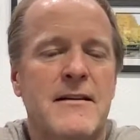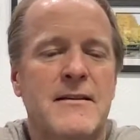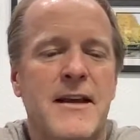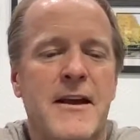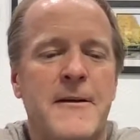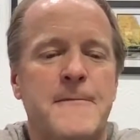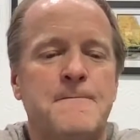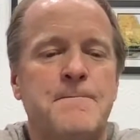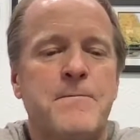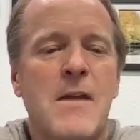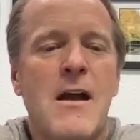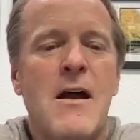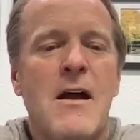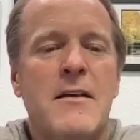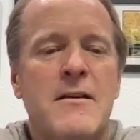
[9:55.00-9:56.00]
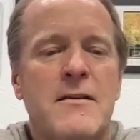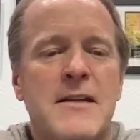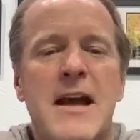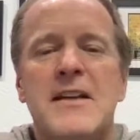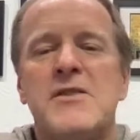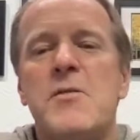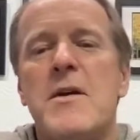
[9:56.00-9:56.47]
layer.
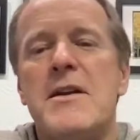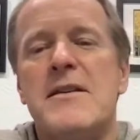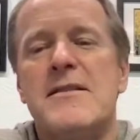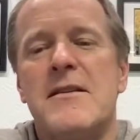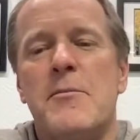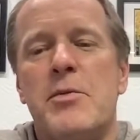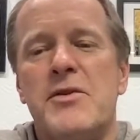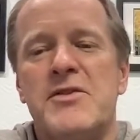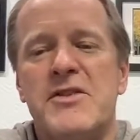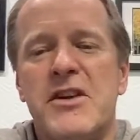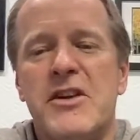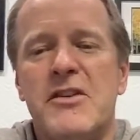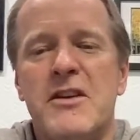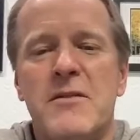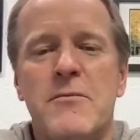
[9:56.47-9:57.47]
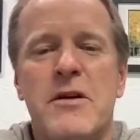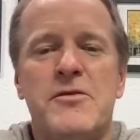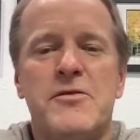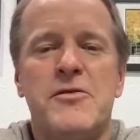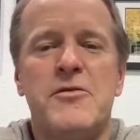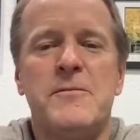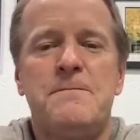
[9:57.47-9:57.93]
Next one is a Brazilian
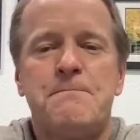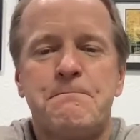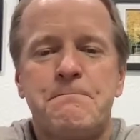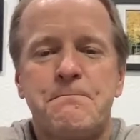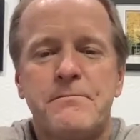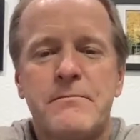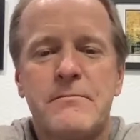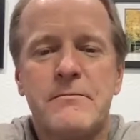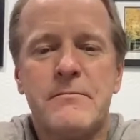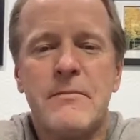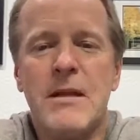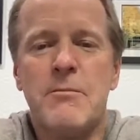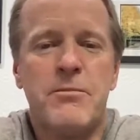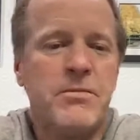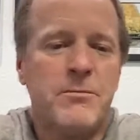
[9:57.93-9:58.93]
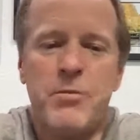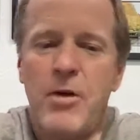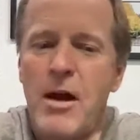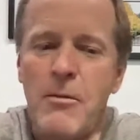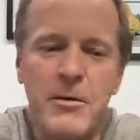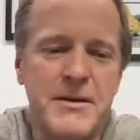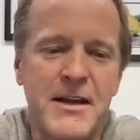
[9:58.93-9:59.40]
mushroom.
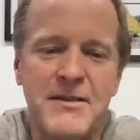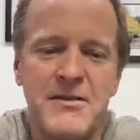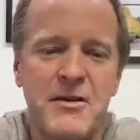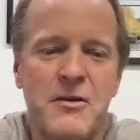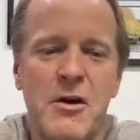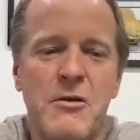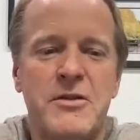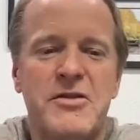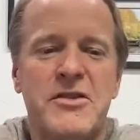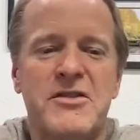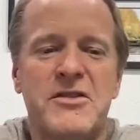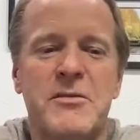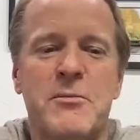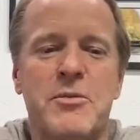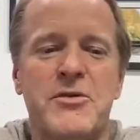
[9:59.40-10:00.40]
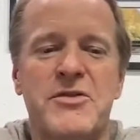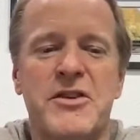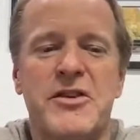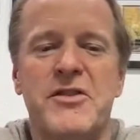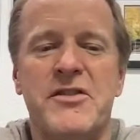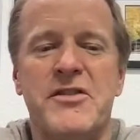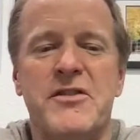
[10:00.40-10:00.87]
probably doesn't grow in
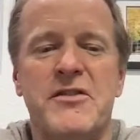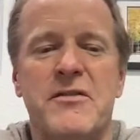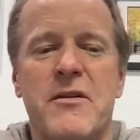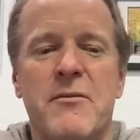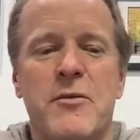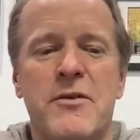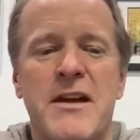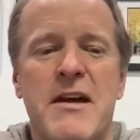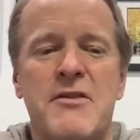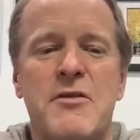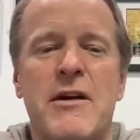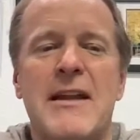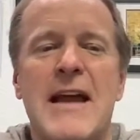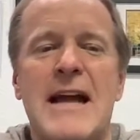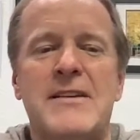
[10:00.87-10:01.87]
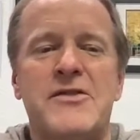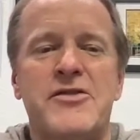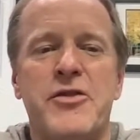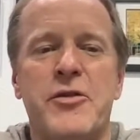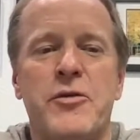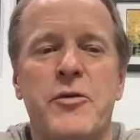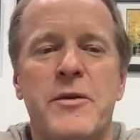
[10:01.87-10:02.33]
Brazil. We're down to our last
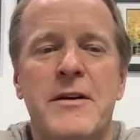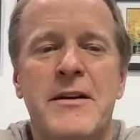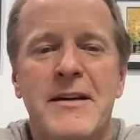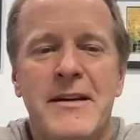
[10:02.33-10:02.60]
two.